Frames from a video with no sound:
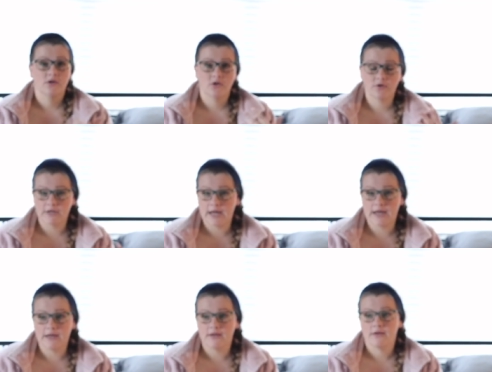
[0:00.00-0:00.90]

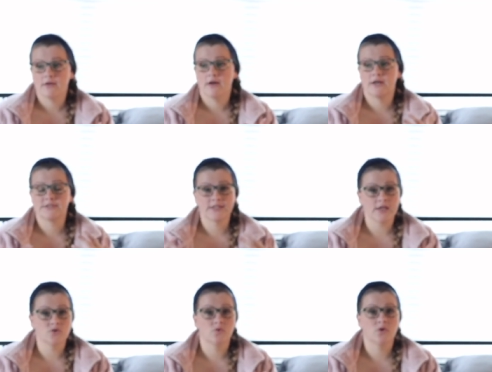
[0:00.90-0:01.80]
Create a
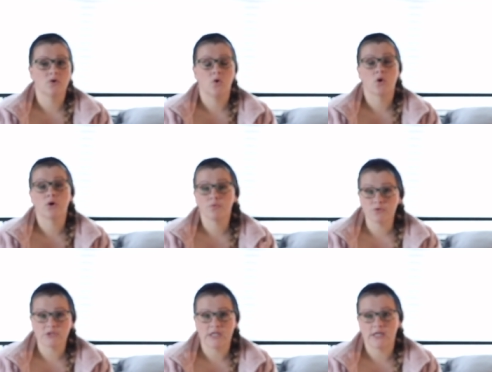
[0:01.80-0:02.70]
schedule or a
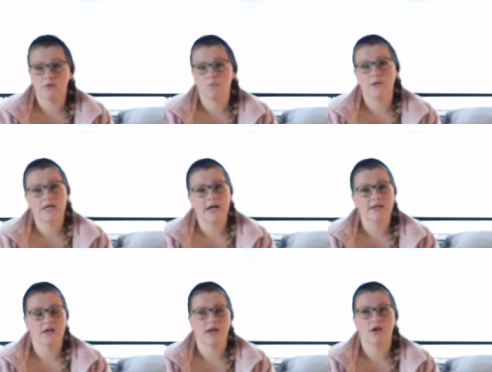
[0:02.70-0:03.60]
routine.
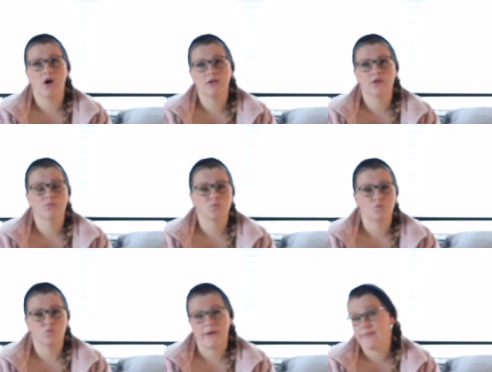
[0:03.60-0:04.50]
I call it a
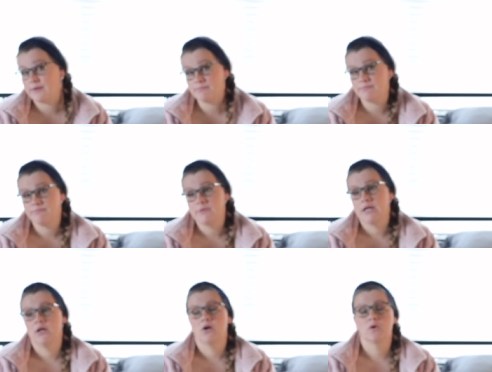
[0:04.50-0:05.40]
rhythm
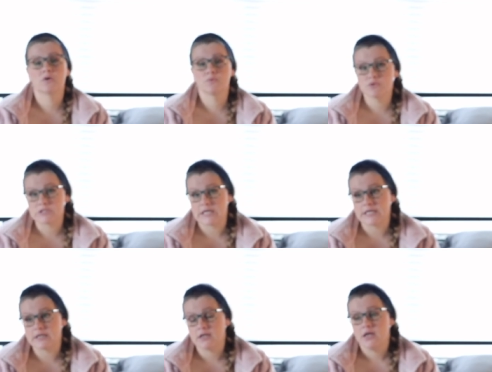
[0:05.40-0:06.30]
or a
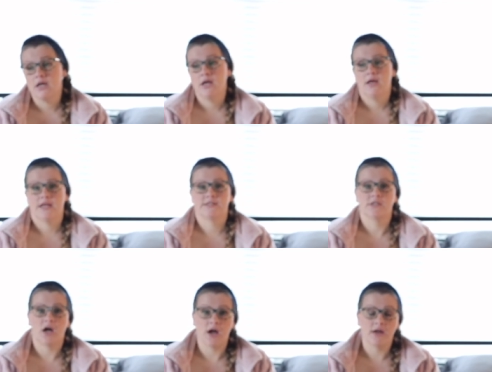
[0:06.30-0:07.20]
routine. It's
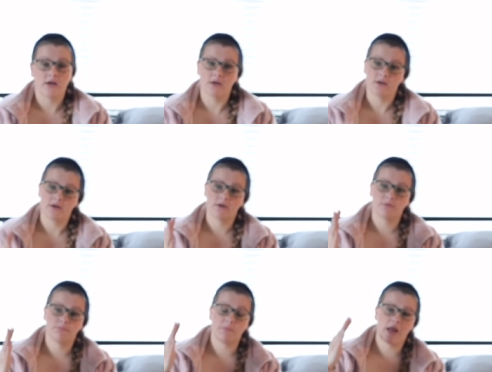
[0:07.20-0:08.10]
not
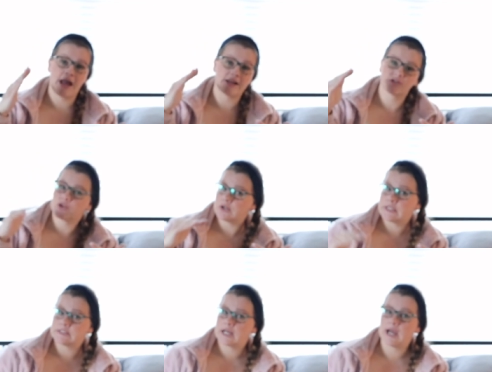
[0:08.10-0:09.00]
at a
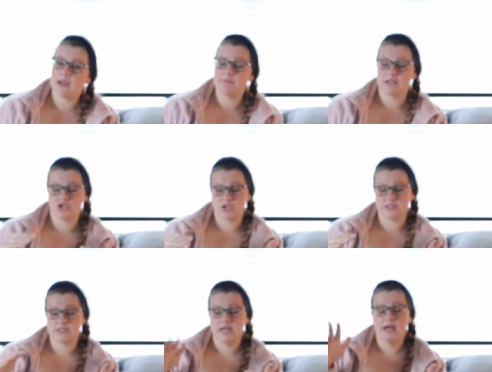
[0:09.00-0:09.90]
certain time. It's
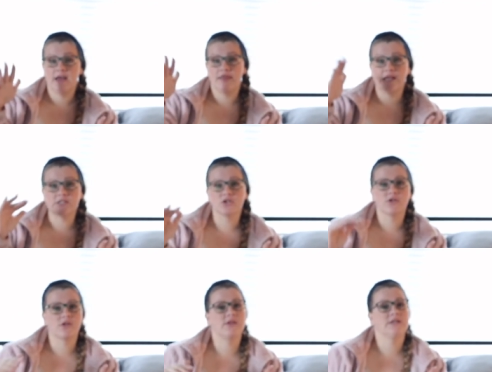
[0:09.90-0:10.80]
just, these are
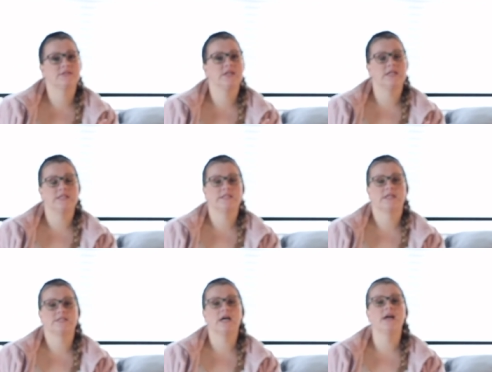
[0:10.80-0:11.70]
the things that need to
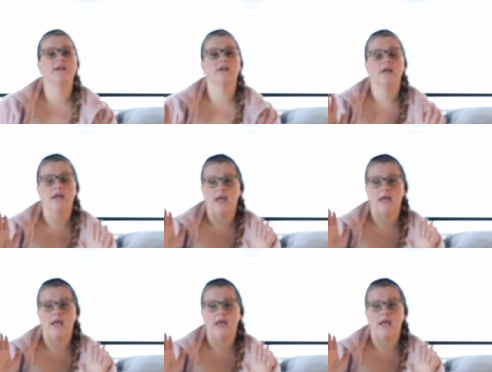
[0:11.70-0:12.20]
get done.